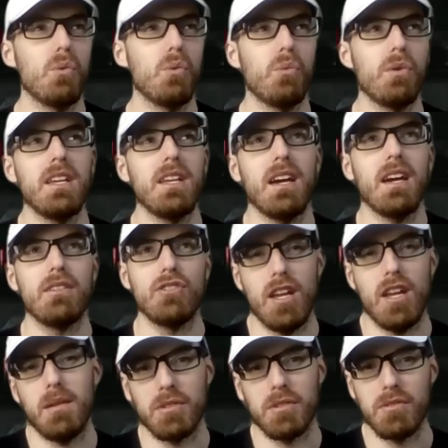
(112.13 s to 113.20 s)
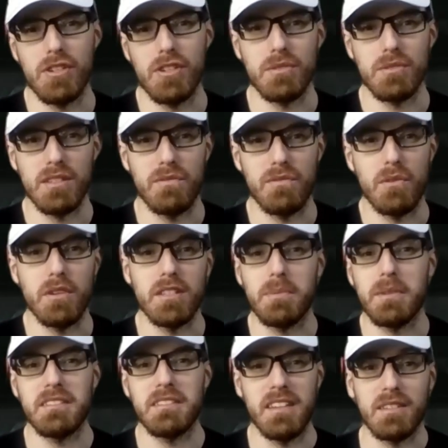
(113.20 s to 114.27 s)
we get James Earl Jones's voice
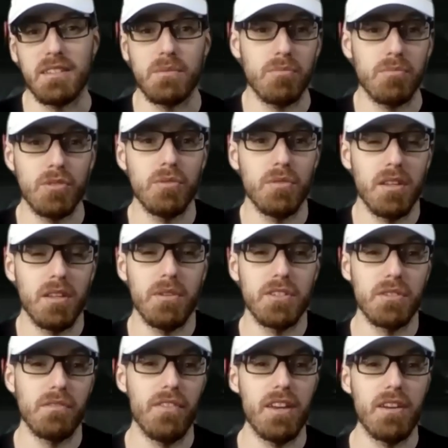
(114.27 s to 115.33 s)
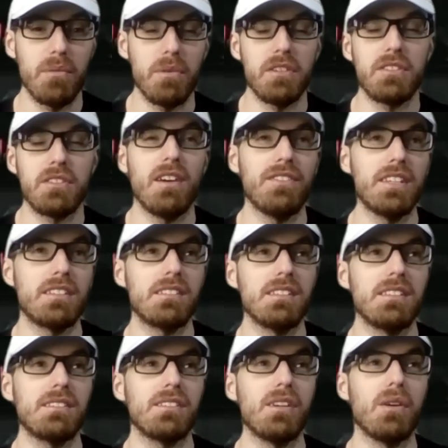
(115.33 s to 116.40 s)
because that's who the original Vader was,
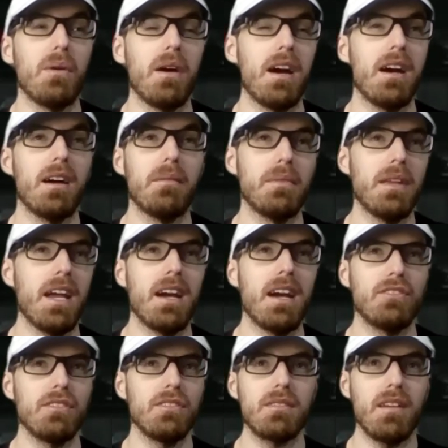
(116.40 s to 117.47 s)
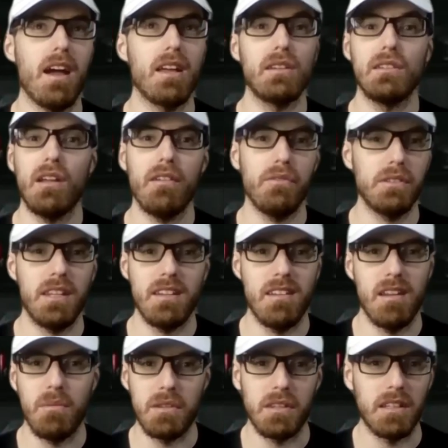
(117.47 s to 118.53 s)
obviously. So yeah, I love what they
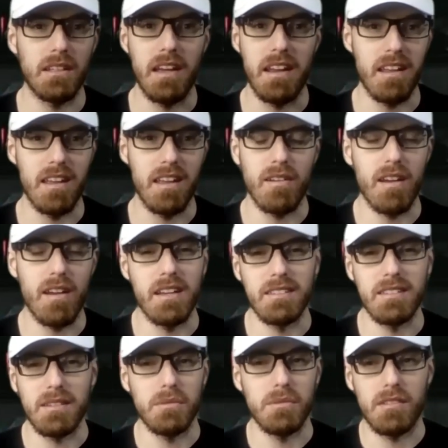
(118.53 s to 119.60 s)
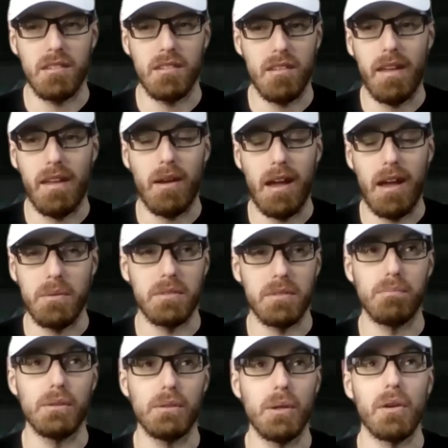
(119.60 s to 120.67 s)
did with the lighting here, guys. It was like, I was
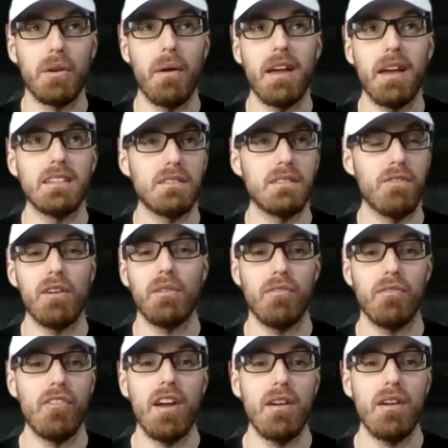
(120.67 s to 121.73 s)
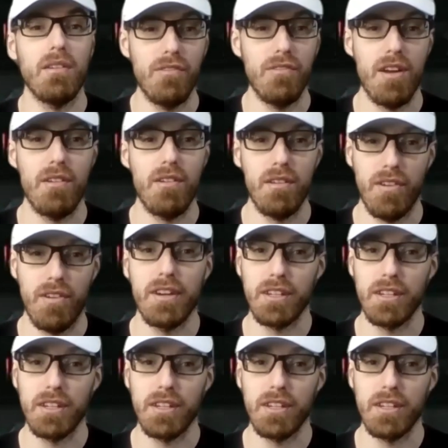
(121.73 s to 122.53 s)
blown away. This felt very, very, very